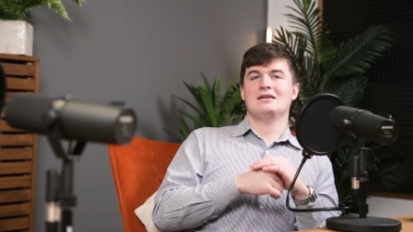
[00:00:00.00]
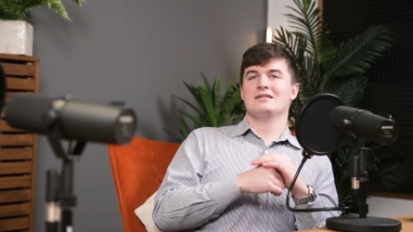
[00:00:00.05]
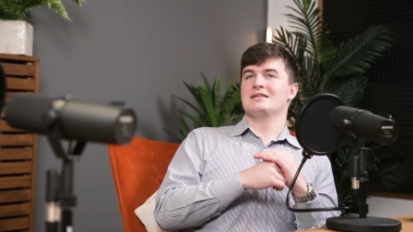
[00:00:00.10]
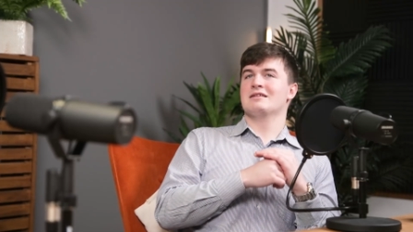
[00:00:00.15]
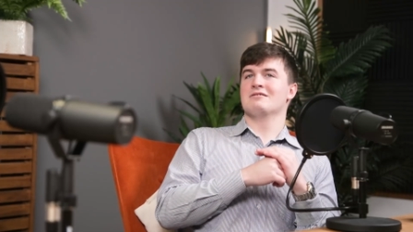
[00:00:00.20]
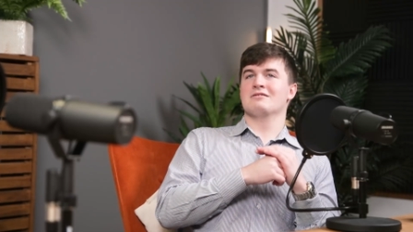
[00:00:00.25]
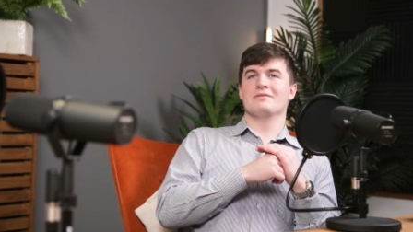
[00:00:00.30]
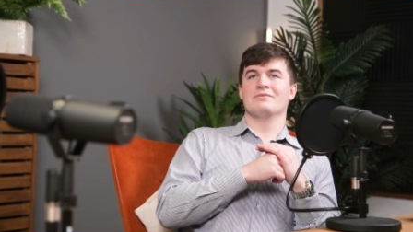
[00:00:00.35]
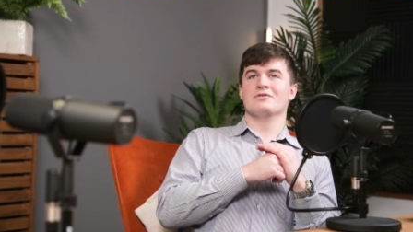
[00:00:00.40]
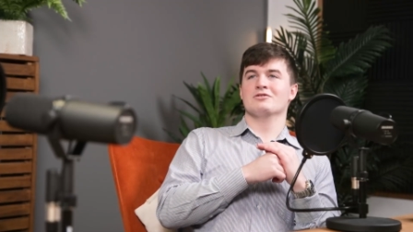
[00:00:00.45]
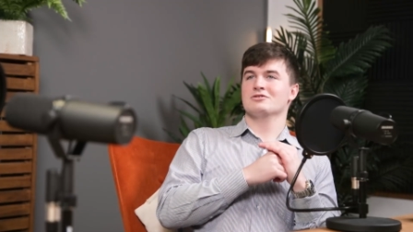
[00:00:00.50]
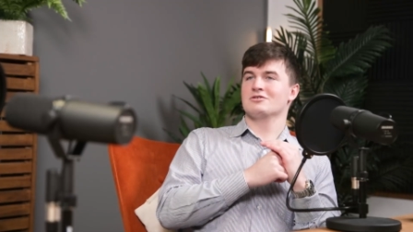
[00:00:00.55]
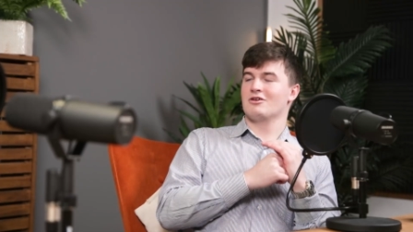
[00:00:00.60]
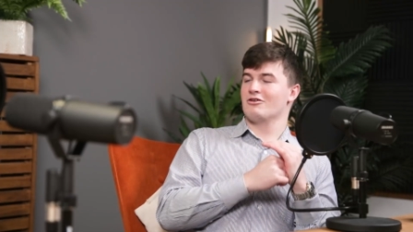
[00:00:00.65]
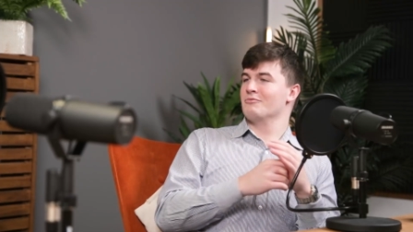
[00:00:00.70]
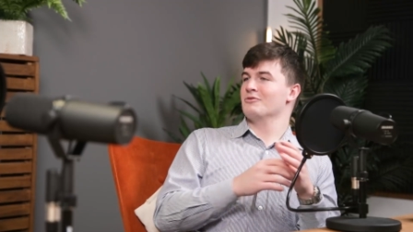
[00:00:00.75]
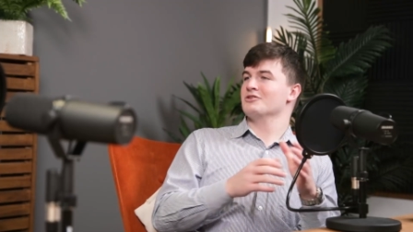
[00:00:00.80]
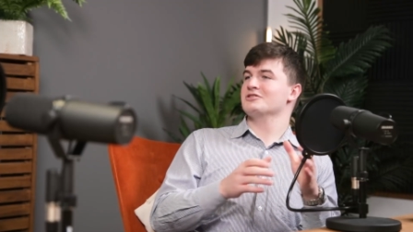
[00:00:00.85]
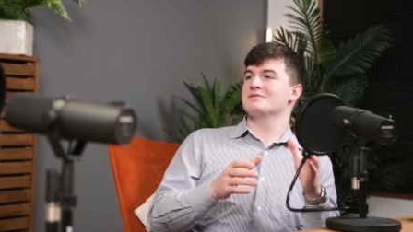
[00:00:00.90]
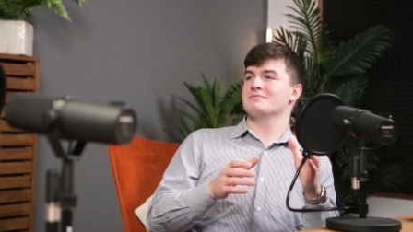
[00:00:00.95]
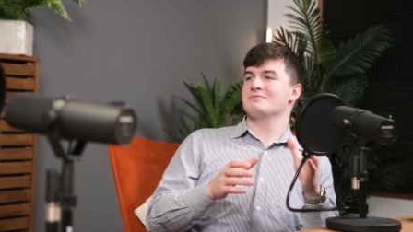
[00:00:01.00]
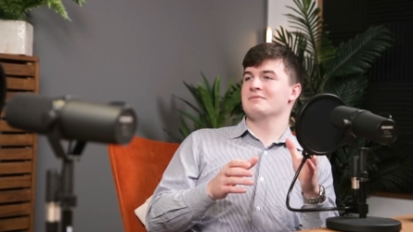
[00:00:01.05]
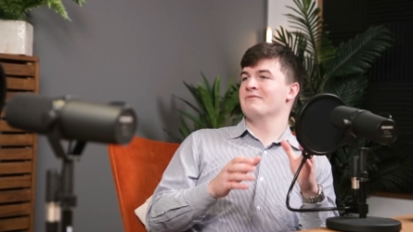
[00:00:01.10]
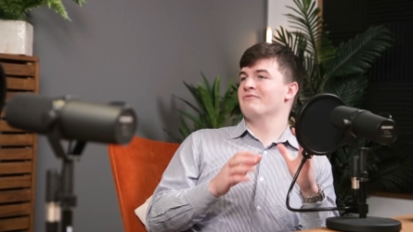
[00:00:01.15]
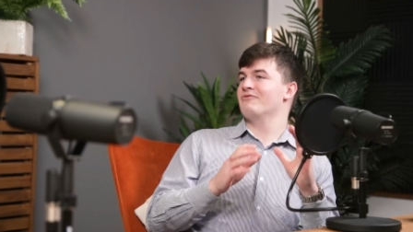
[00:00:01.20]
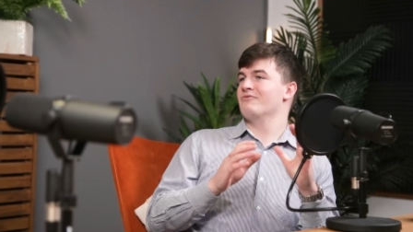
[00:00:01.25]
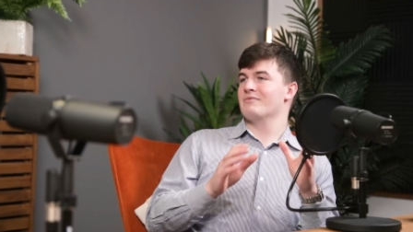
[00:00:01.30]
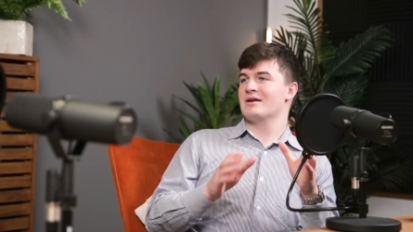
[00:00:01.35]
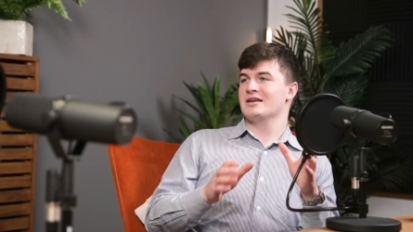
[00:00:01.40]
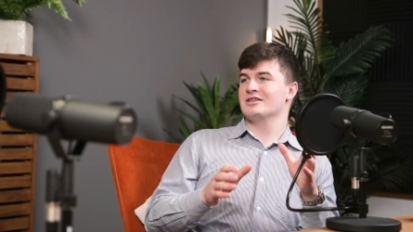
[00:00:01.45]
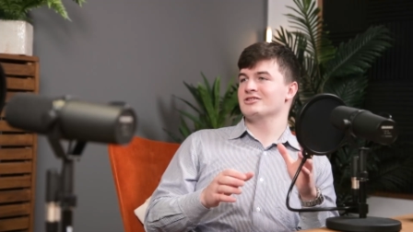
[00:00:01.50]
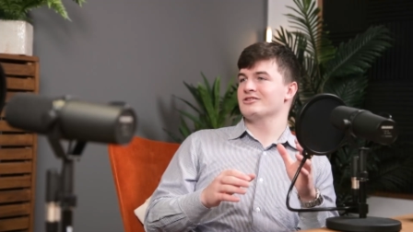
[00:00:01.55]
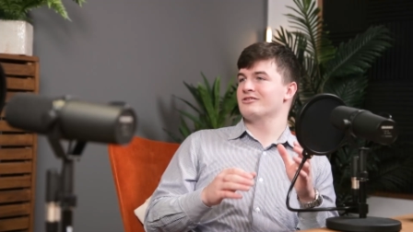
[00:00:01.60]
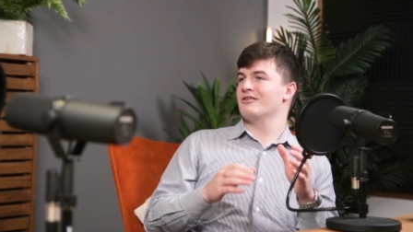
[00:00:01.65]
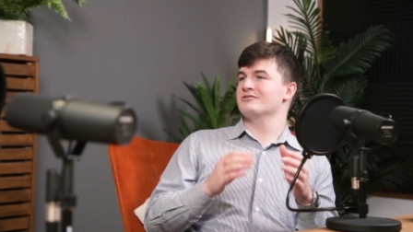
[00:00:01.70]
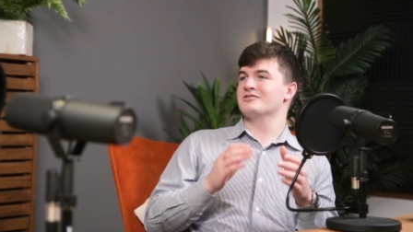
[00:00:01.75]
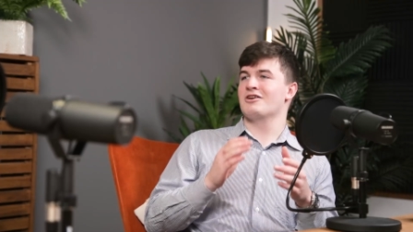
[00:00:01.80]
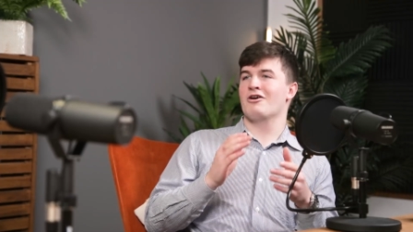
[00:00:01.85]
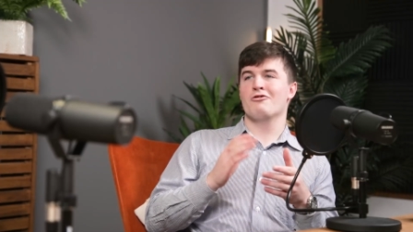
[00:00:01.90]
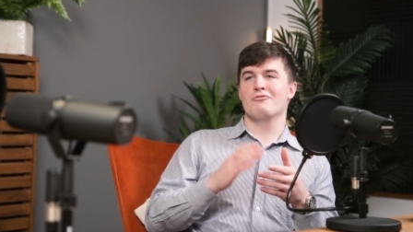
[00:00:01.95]
they'll give you so much information. Go
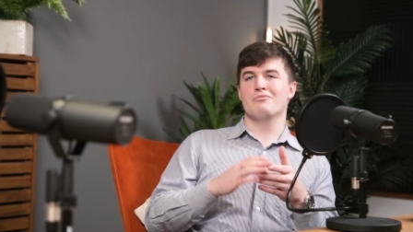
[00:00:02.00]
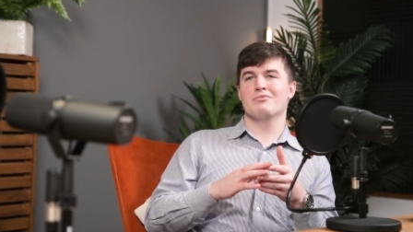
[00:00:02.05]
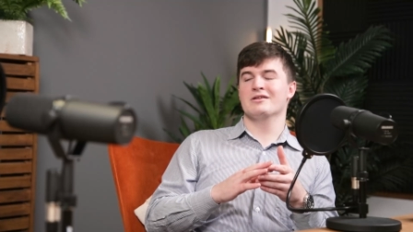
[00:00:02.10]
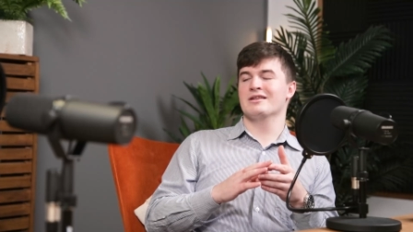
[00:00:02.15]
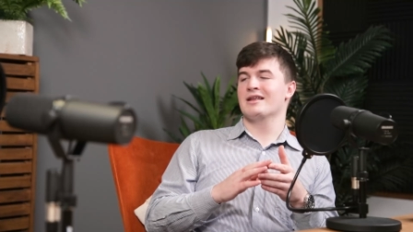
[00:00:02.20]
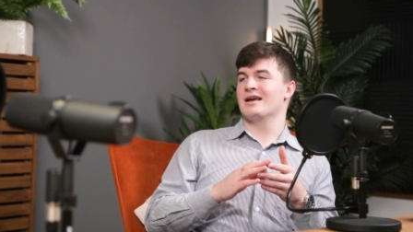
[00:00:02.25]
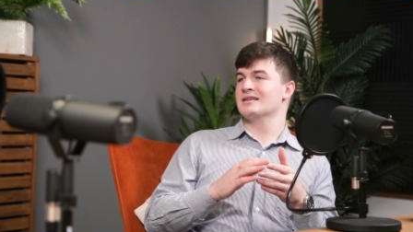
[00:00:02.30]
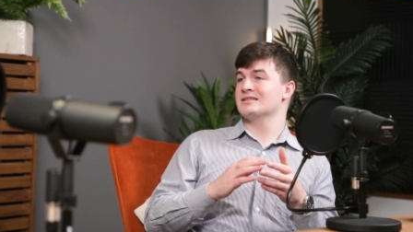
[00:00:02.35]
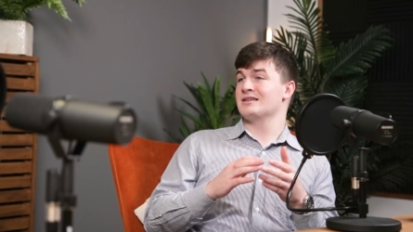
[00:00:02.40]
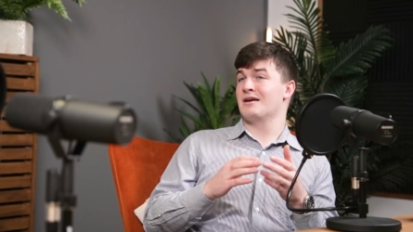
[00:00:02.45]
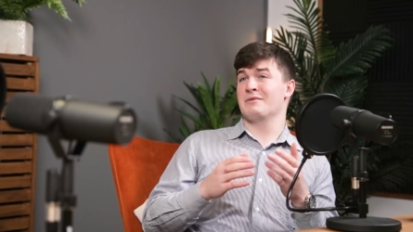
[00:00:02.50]
to open days.